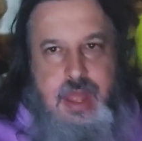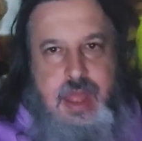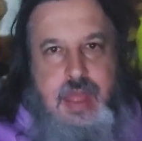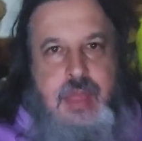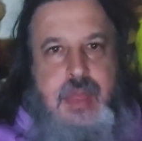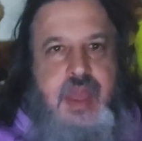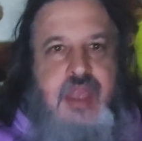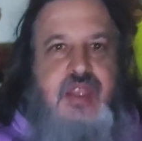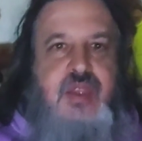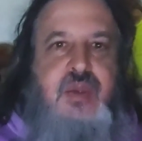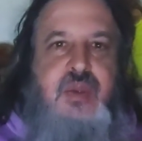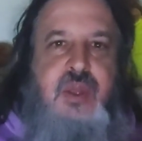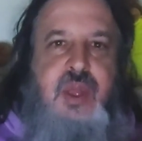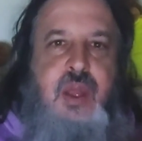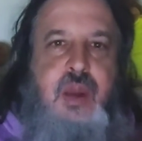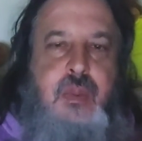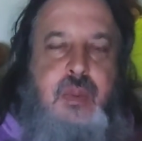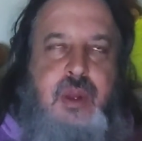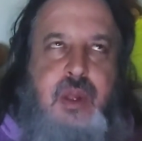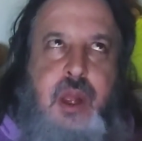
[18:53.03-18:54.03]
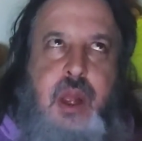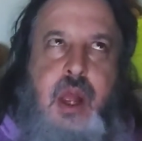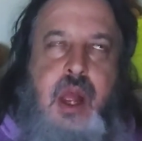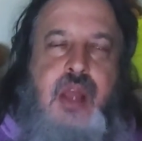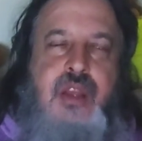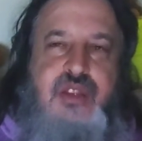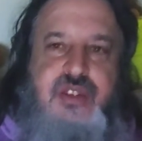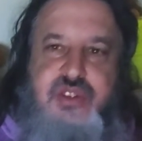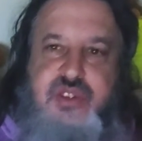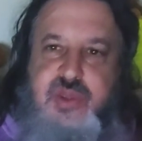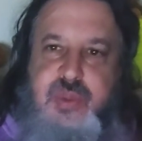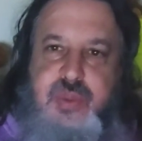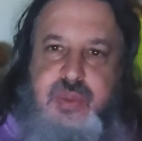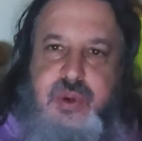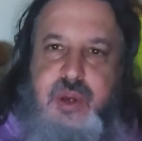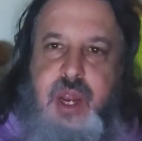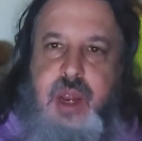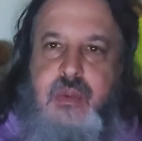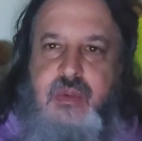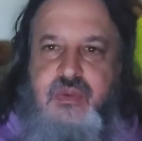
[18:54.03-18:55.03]
And this causes a
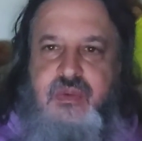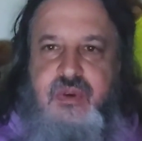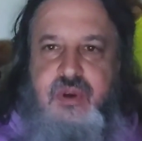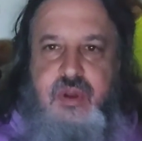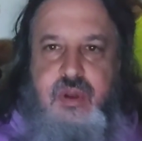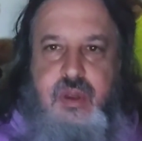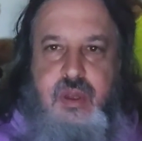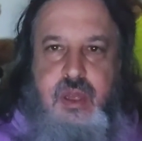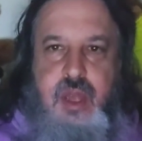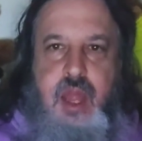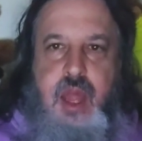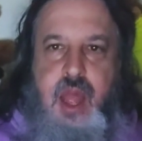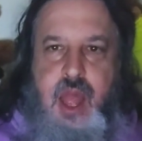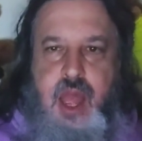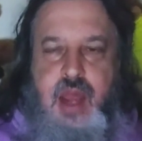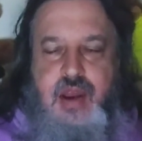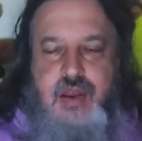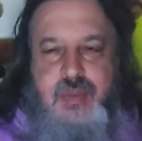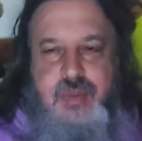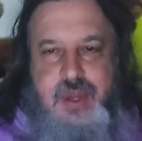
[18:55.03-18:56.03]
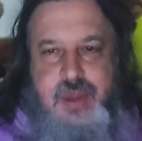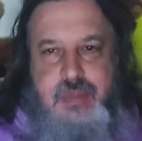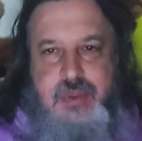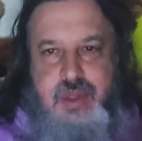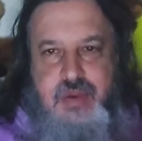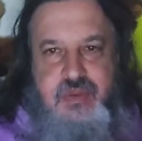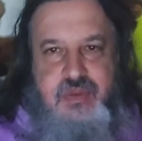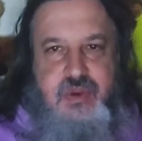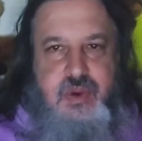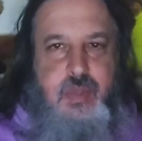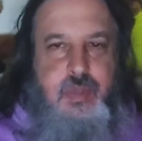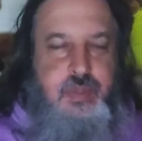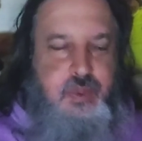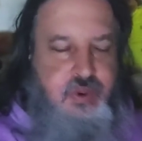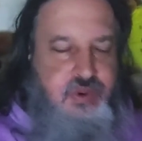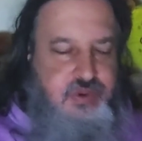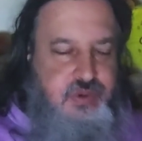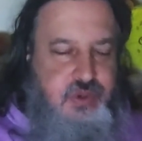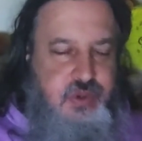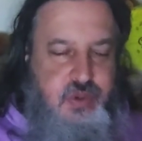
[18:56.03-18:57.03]
problem for a lot of people. If you're a
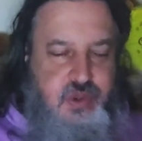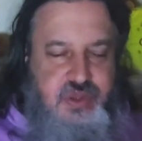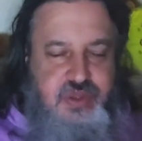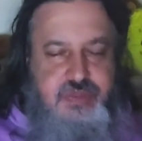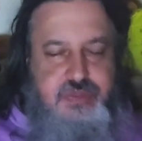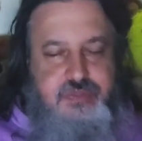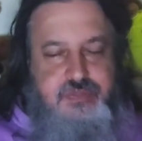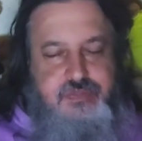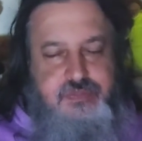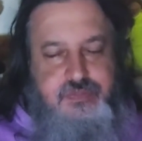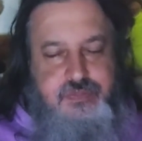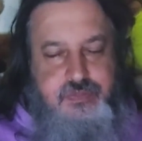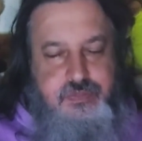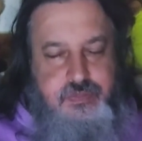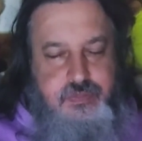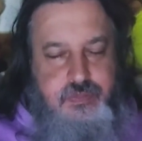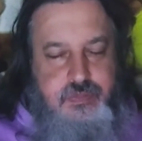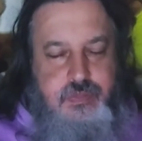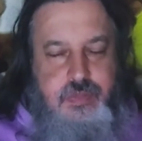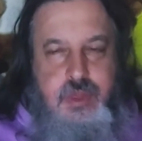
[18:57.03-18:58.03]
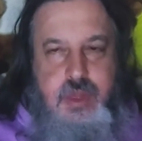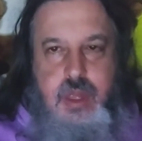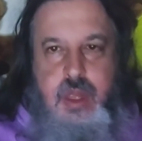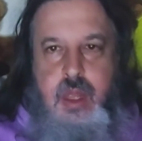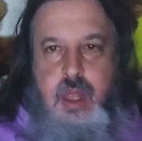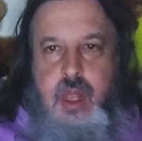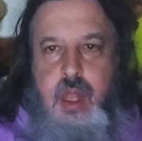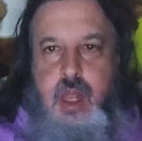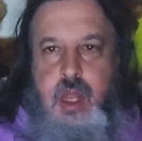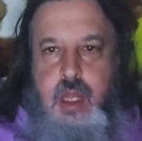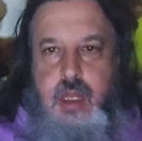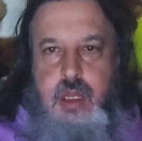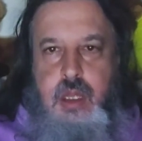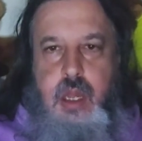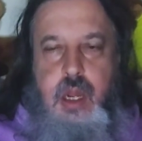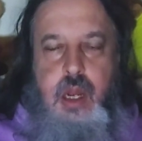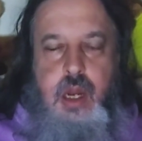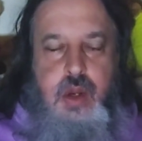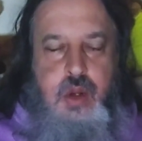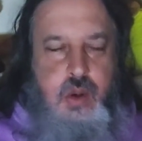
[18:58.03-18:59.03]
person who is
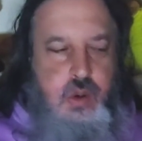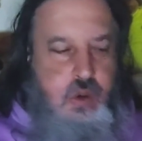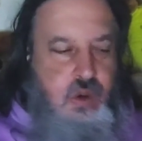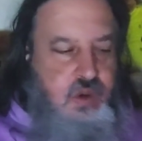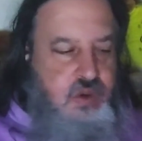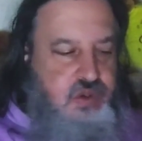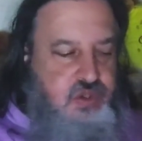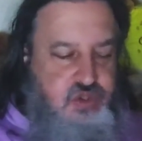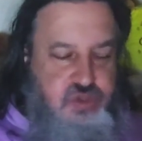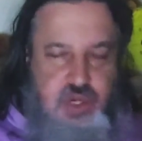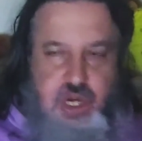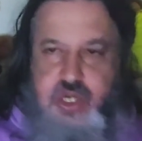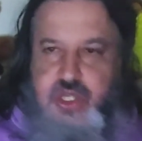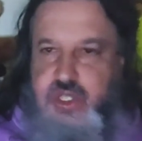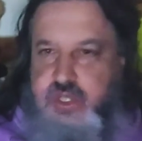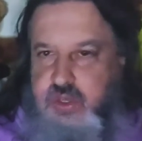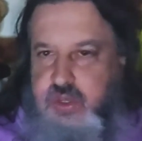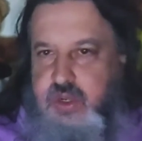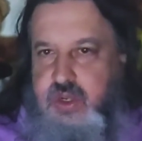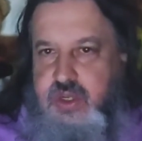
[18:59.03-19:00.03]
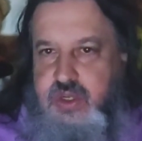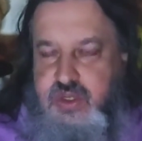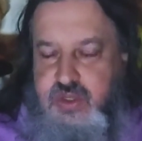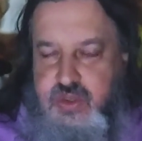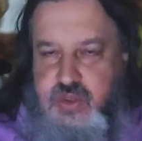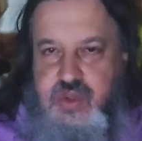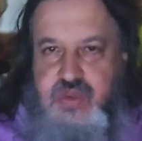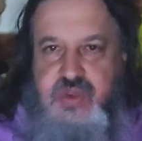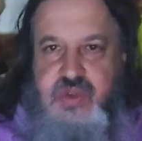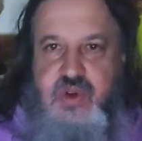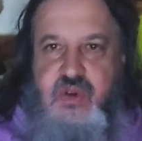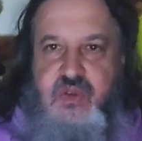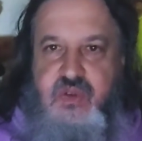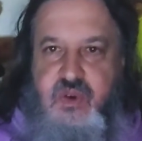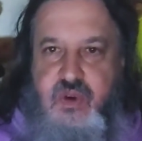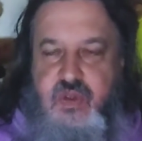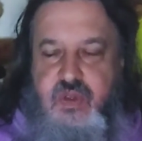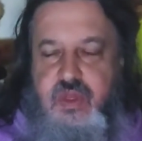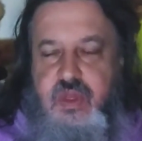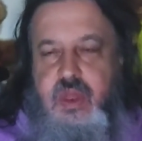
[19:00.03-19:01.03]
law and order, structure, and so on and so
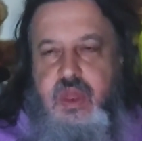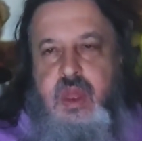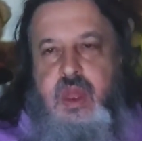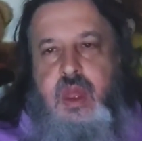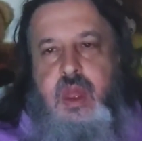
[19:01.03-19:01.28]
forth,